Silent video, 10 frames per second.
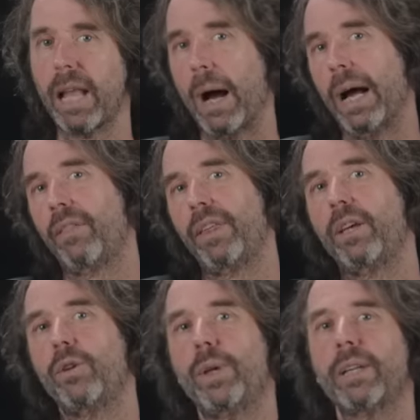Now, I
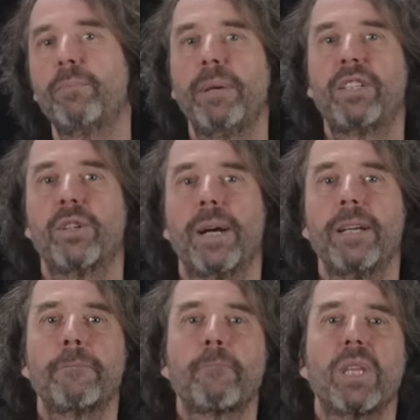think you get the picture,
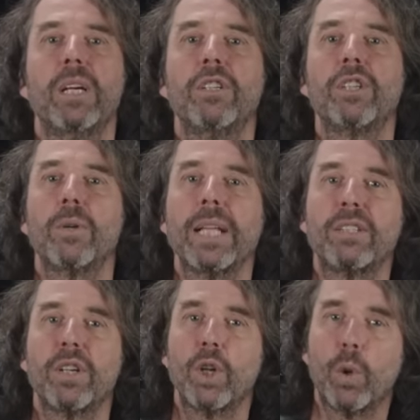right? So
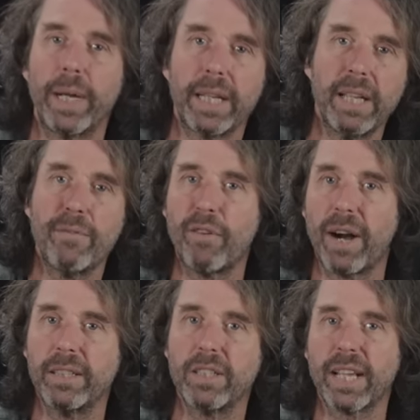let's quickly
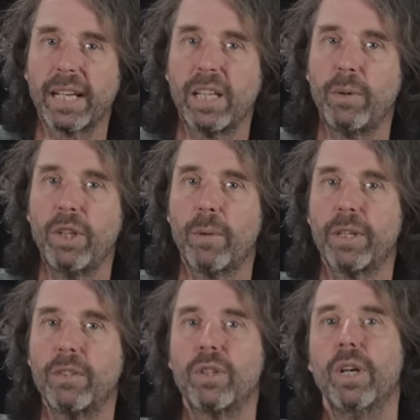find the secondary
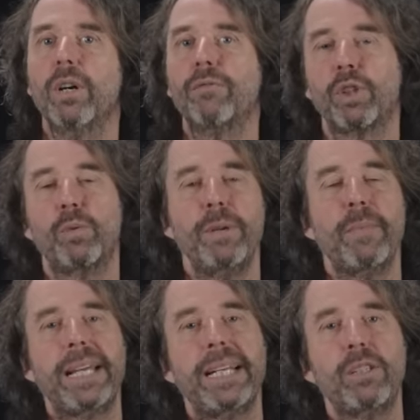dominance for the
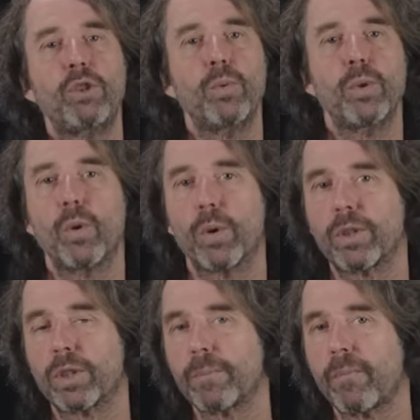remaining two chords.